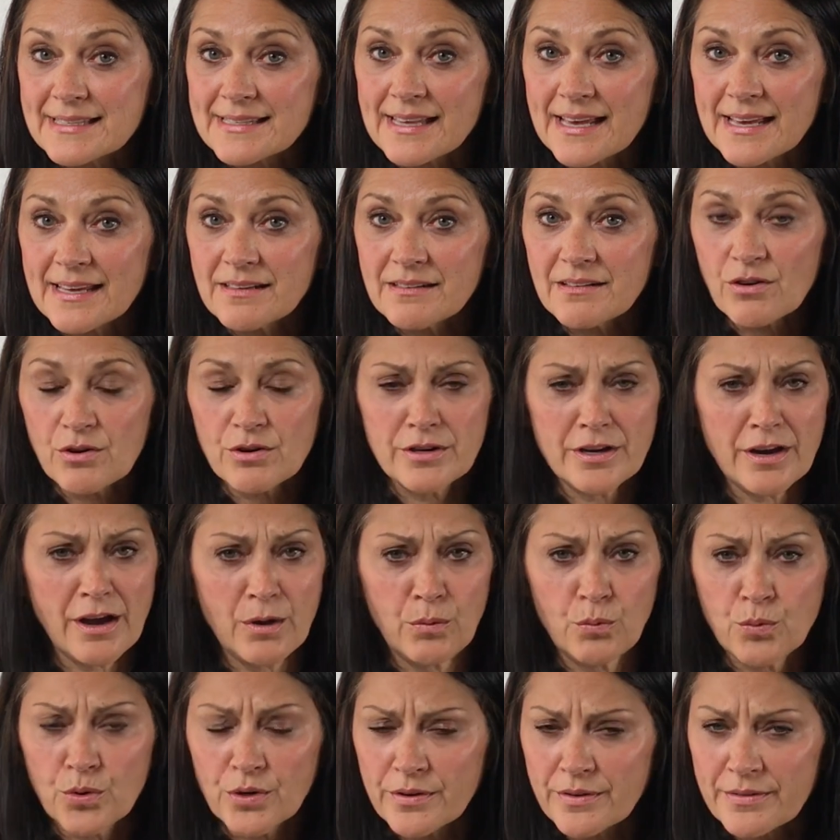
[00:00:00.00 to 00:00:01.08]
than or
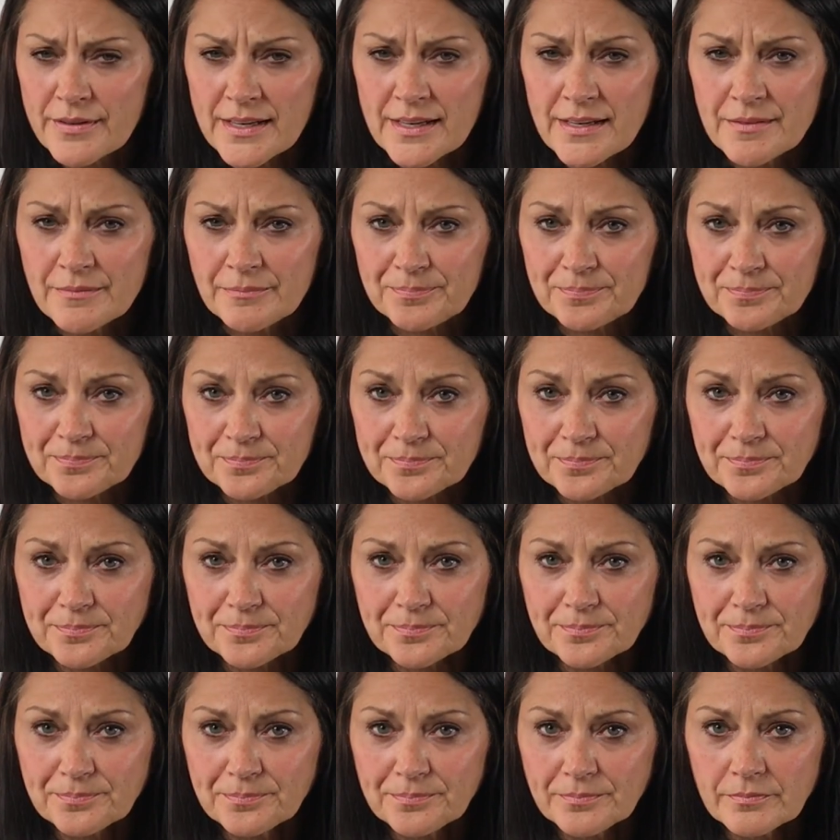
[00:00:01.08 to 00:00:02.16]
not worthy,
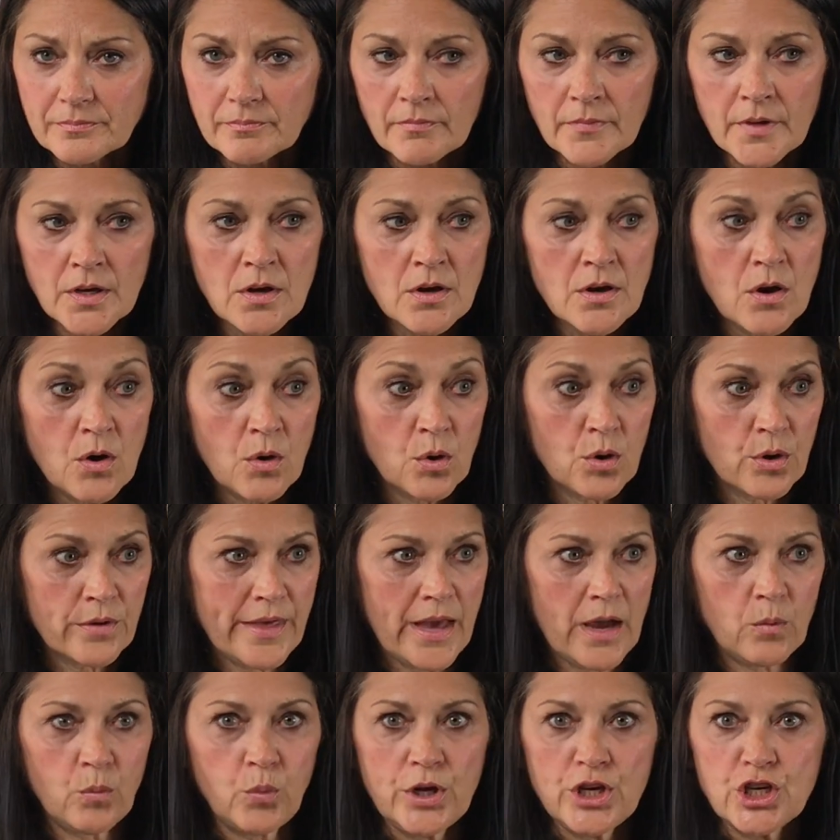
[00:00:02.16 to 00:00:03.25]
or
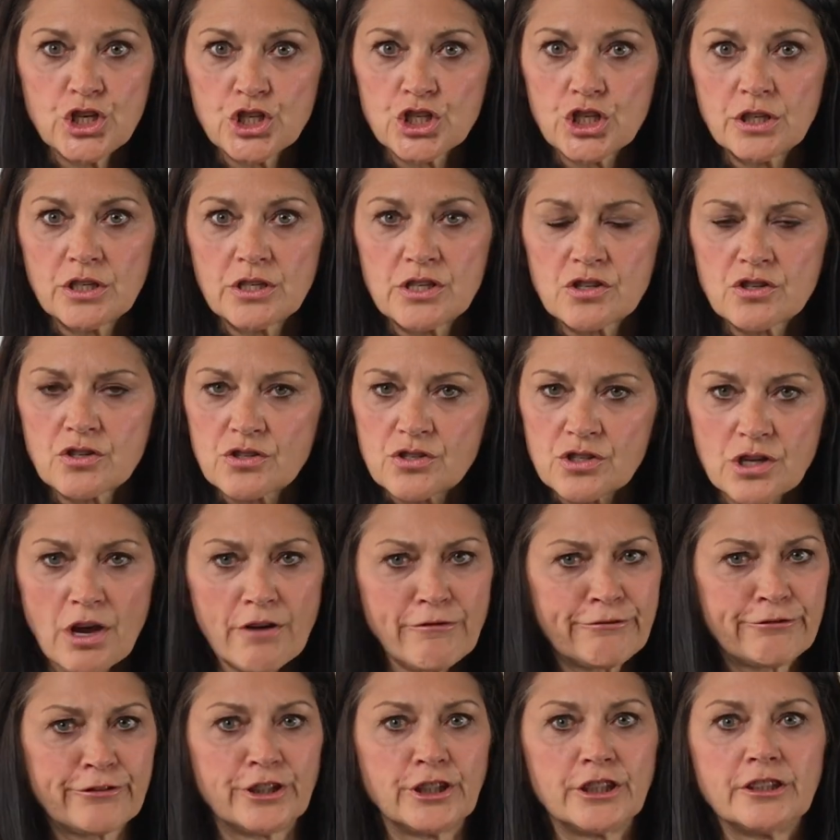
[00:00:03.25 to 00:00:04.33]
that we should
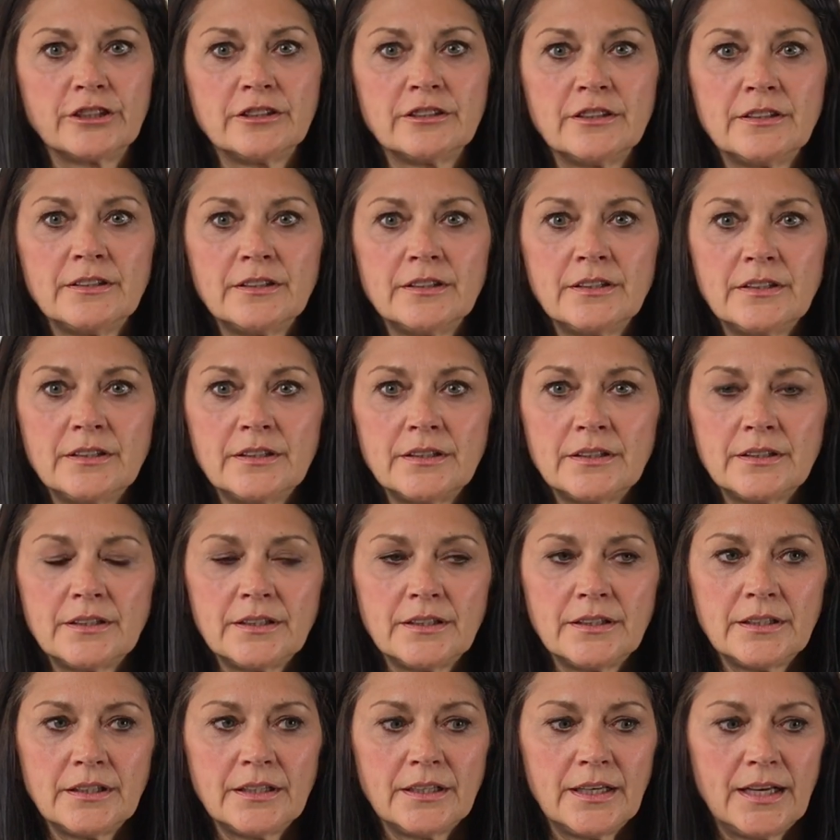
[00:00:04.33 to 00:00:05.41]
suffer.
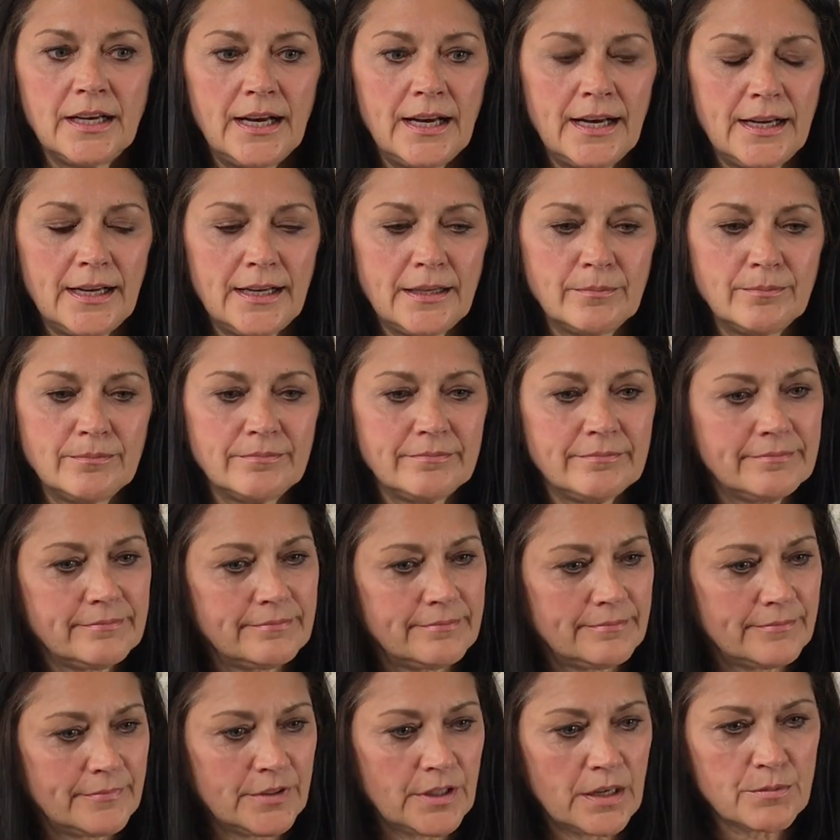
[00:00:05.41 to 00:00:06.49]
I'm
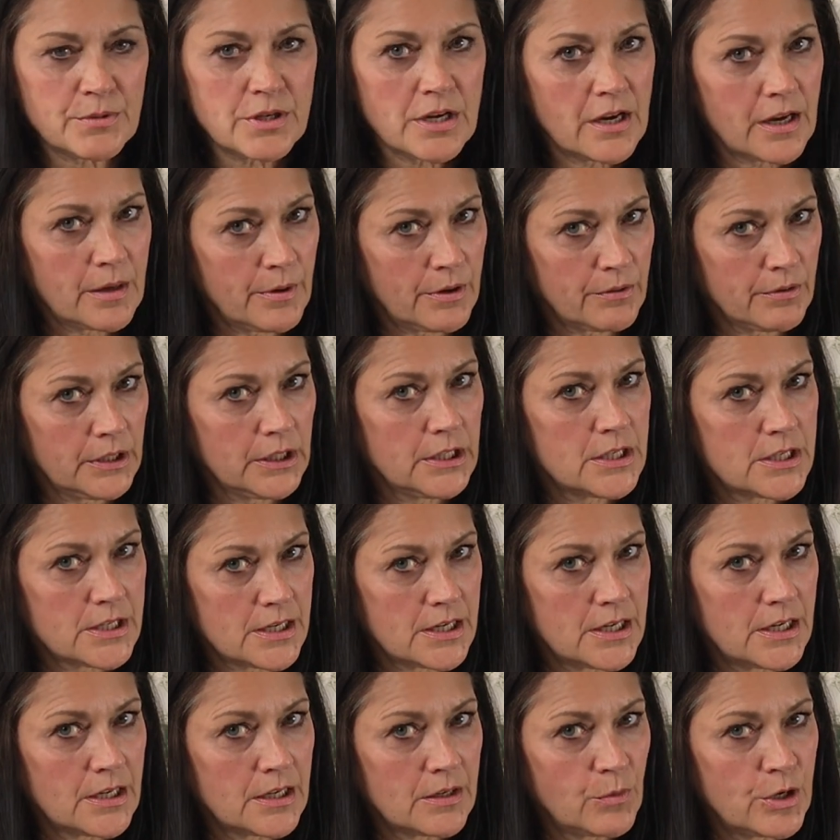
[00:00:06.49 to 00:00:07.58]
talking about religion
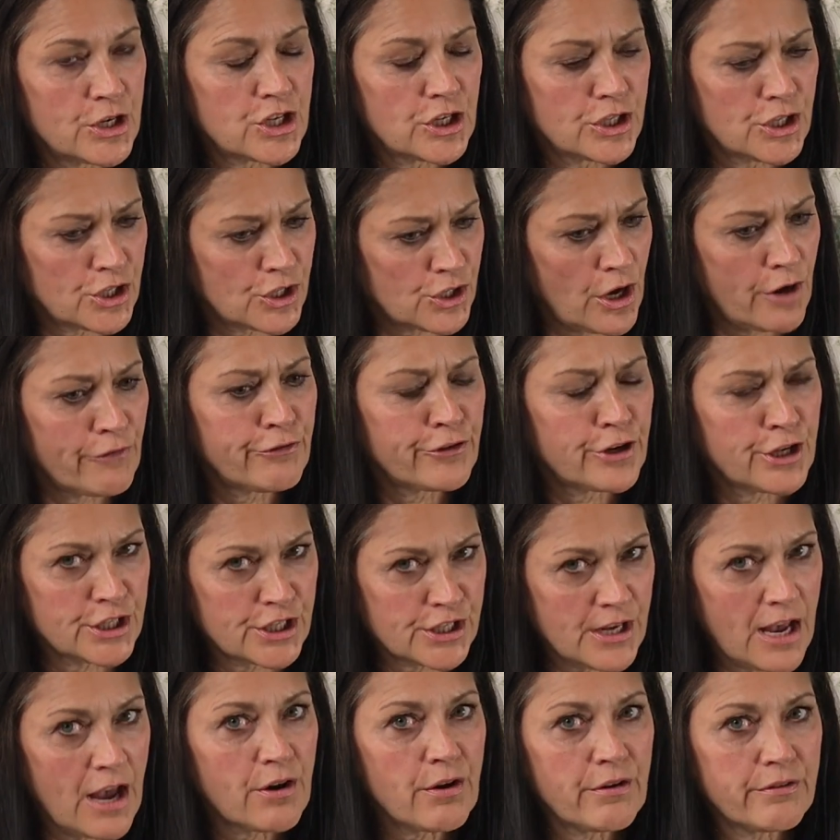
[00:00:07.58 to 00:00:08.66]
here. We should suffer and
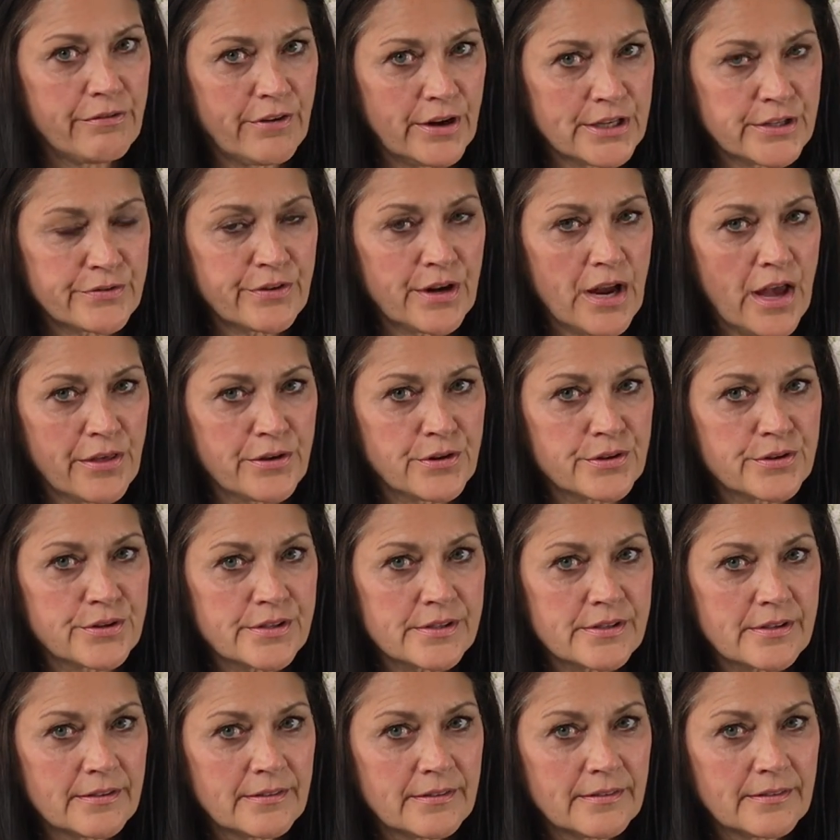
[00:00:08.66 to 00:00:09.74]
sacrifice for others.